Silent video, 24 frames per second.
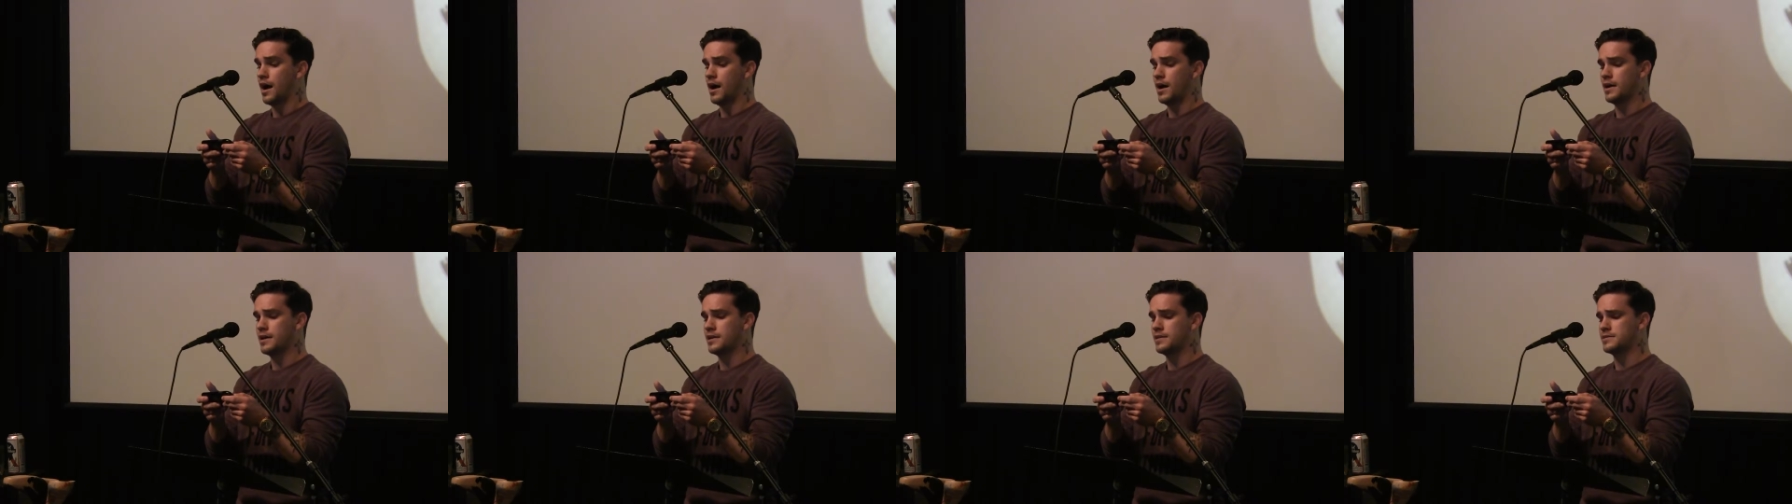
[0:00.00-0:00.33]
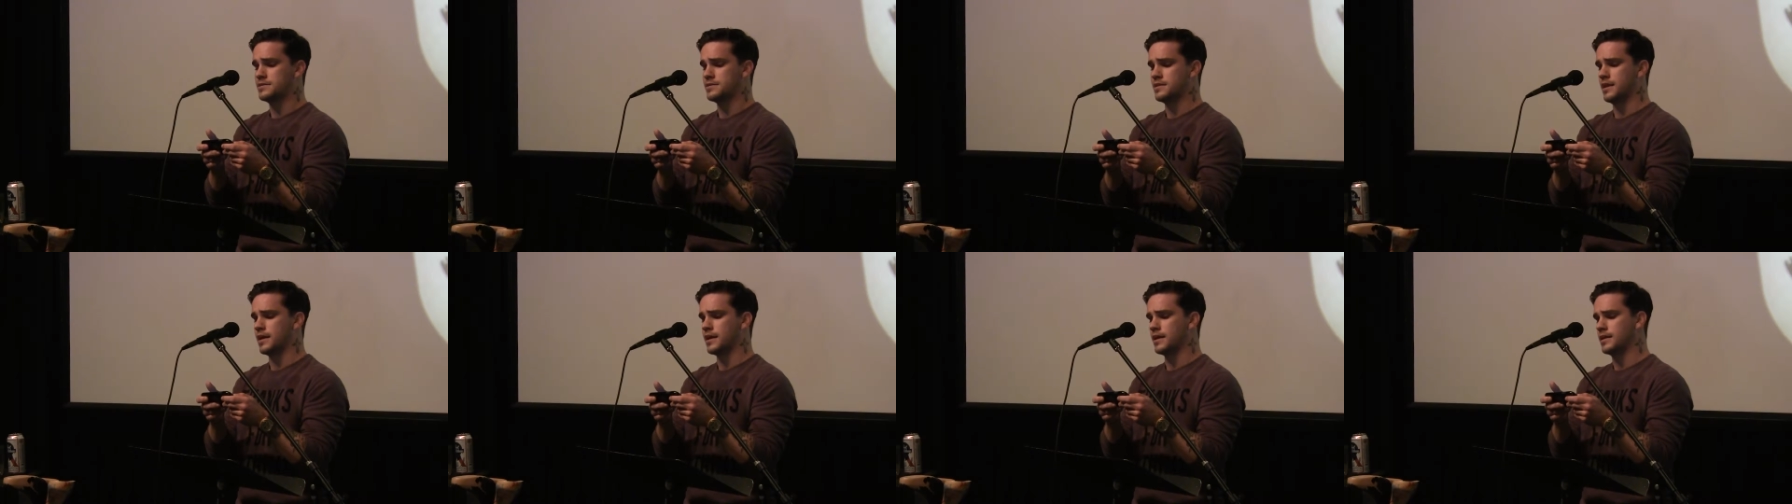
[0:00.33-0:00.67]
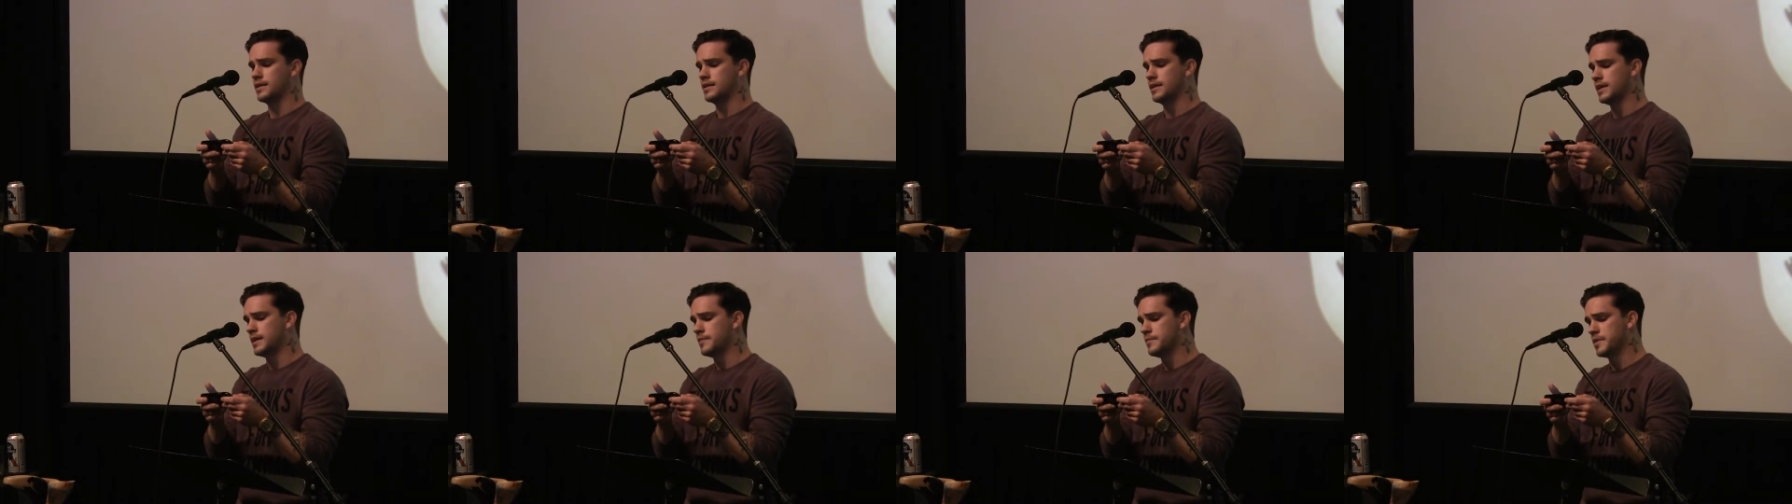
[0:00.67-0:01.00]
eyes like
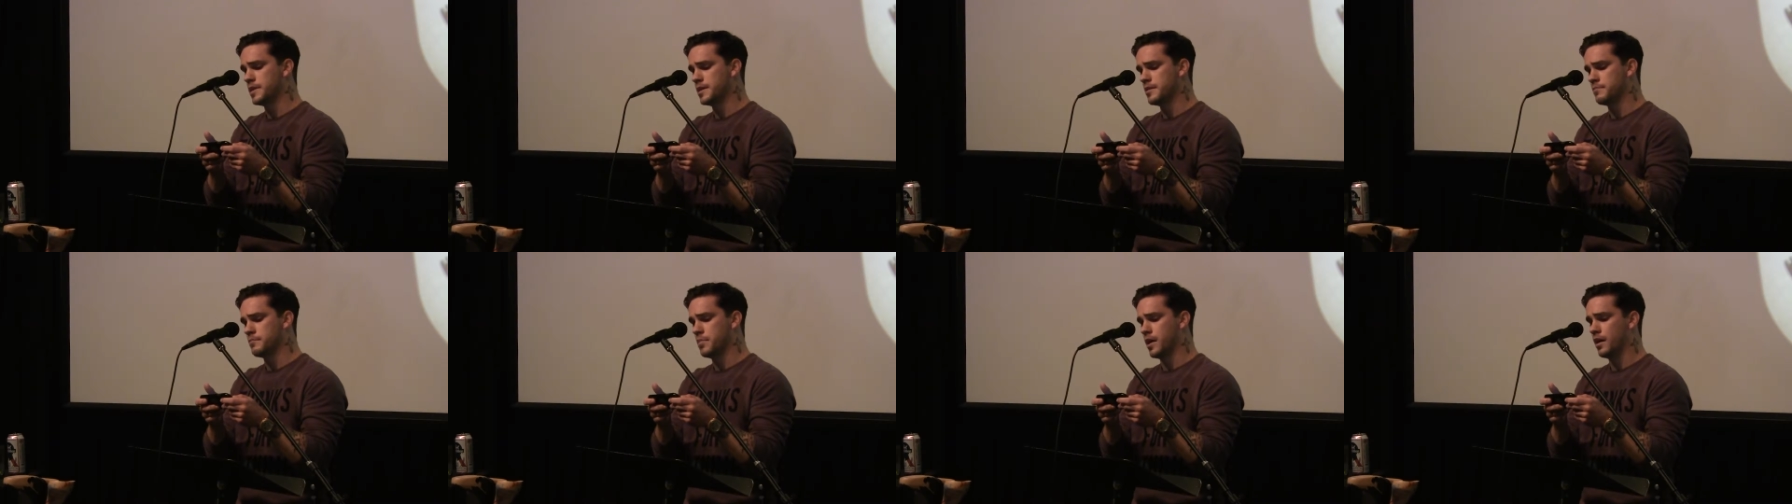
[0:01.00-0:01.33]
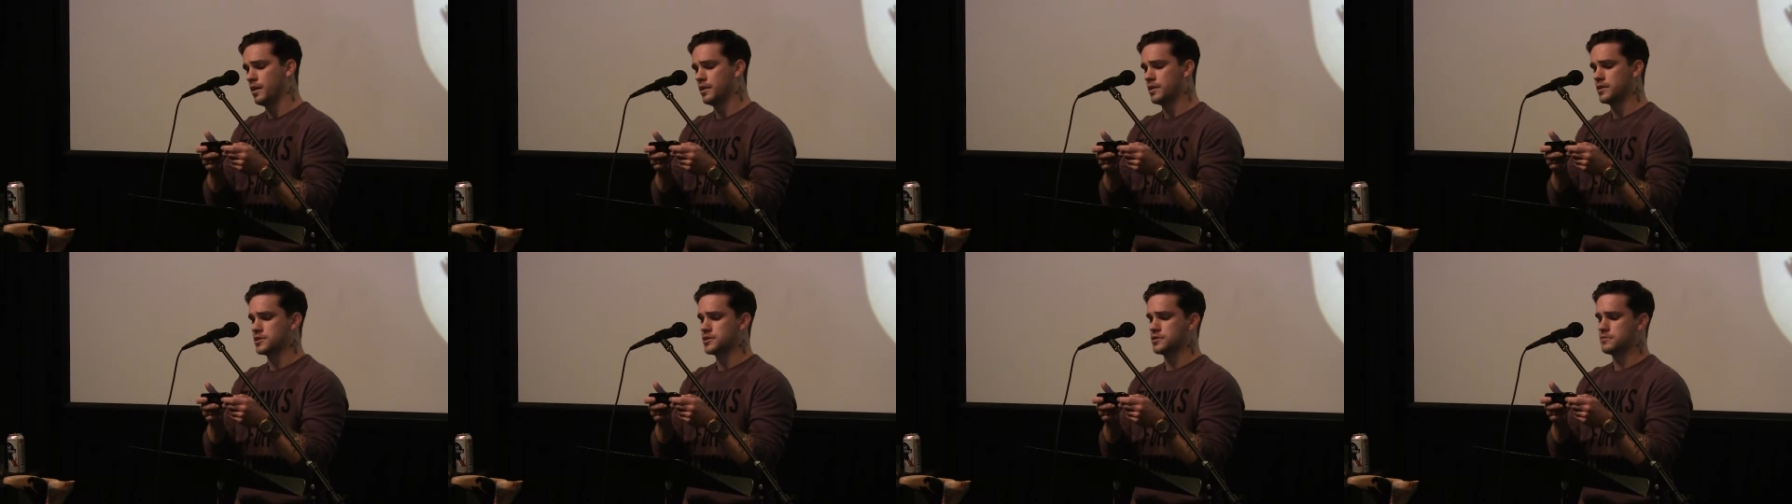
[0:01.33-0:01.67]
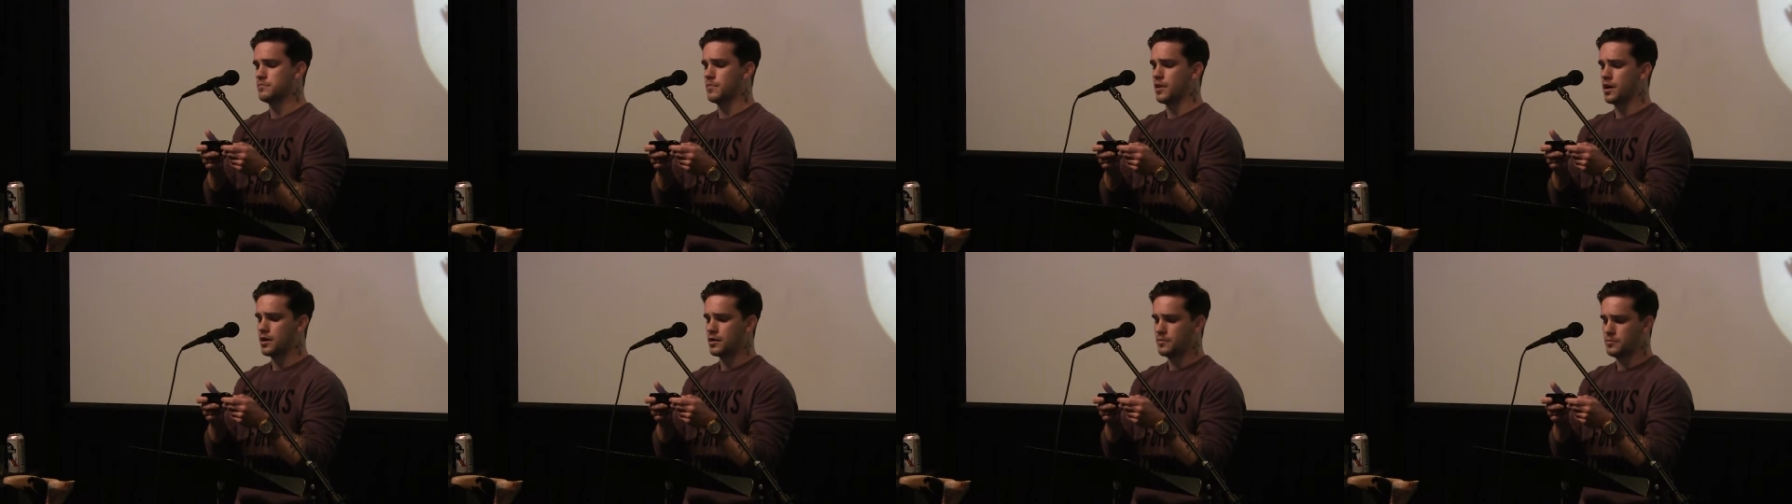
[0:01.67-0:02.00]
gleaming
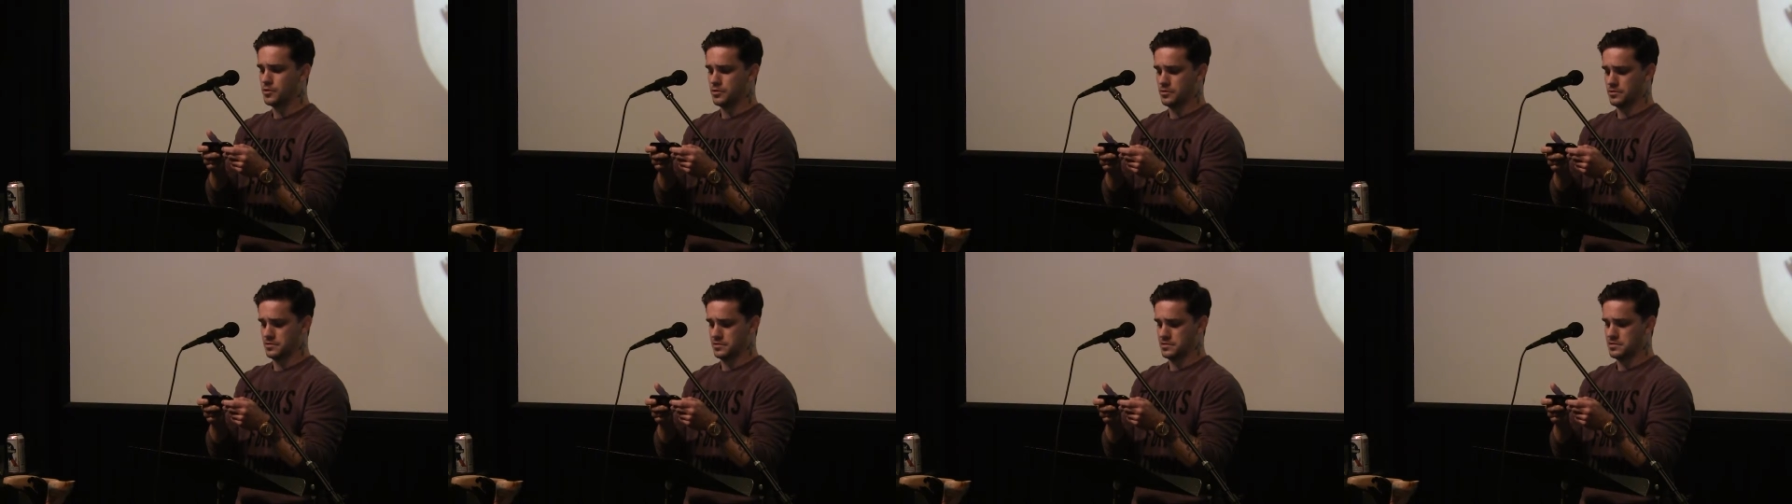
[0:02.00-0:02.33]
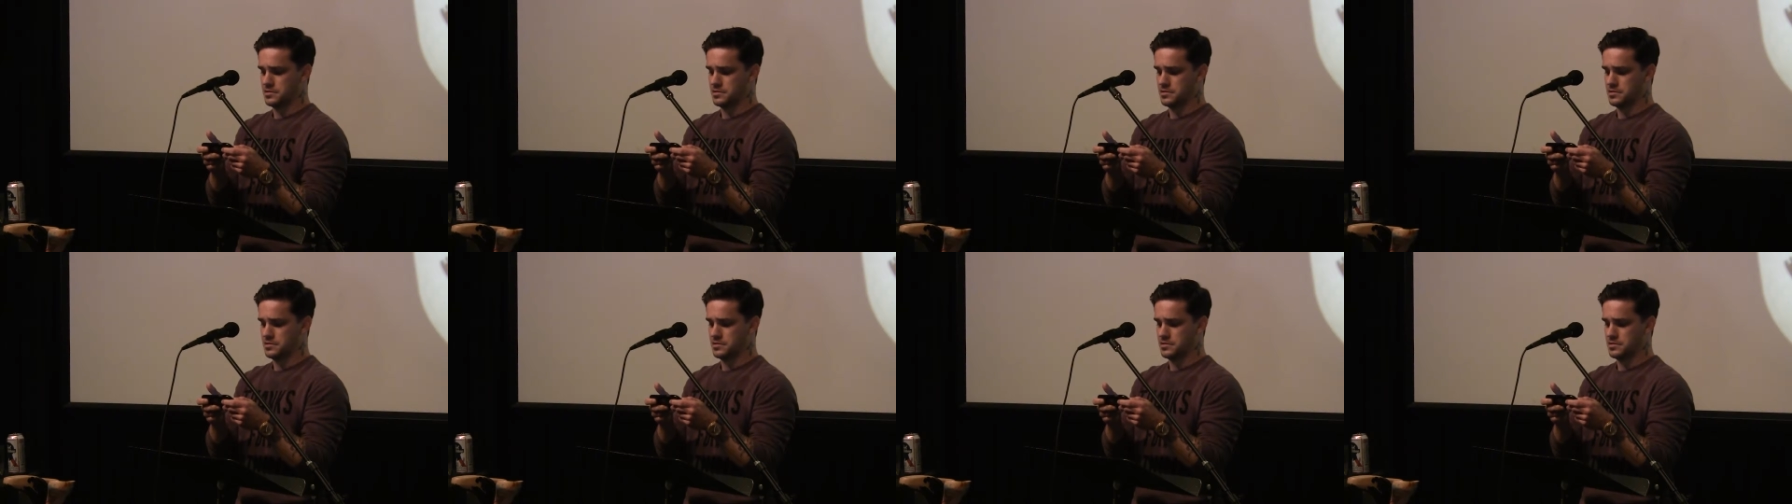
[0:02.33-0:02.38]
polished marbles.